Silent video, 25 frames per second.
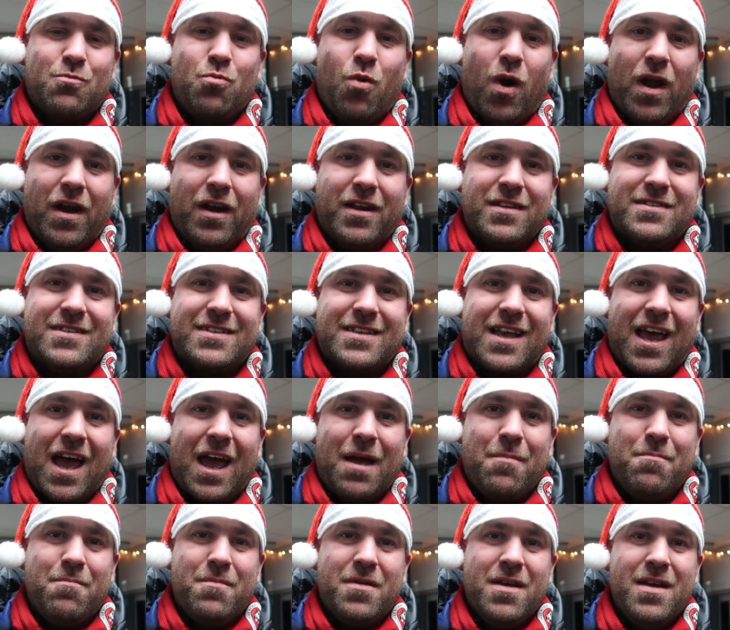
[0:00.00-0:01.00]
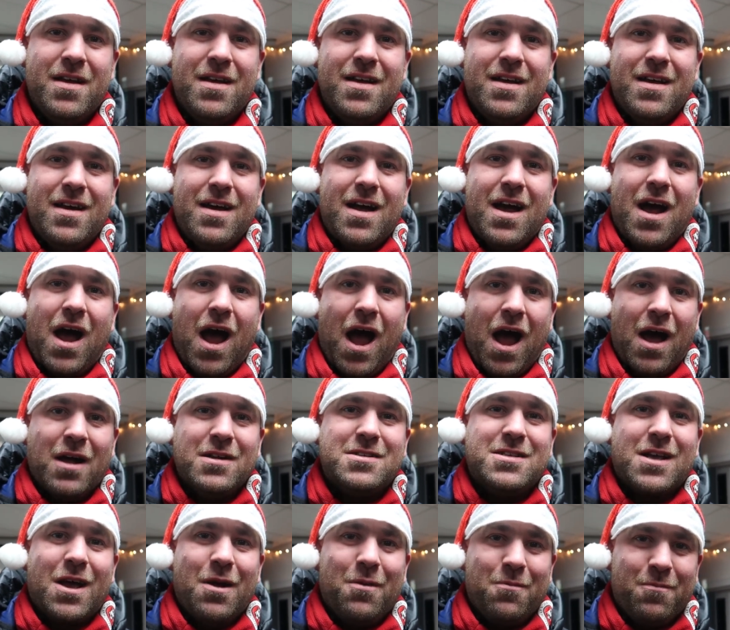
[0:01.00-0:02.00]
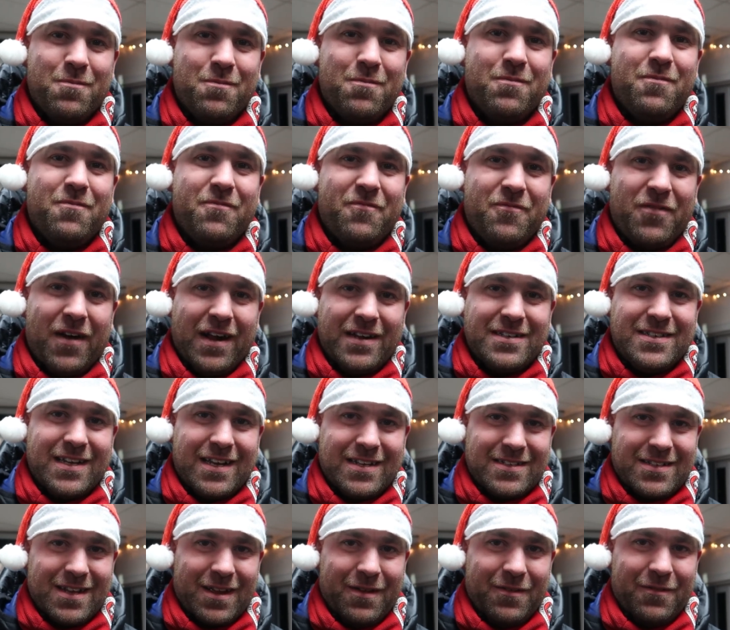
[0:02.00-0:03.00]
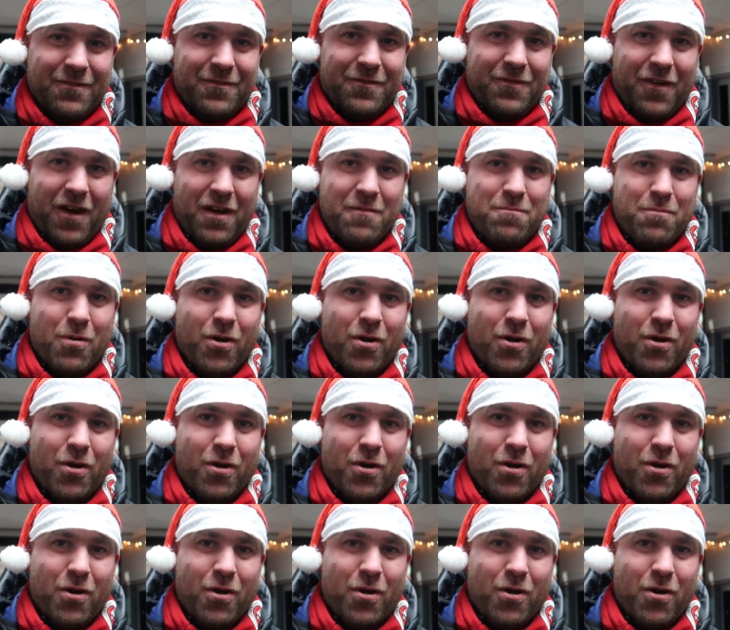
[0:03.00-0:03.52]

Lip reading: won the game. So fantastic. 5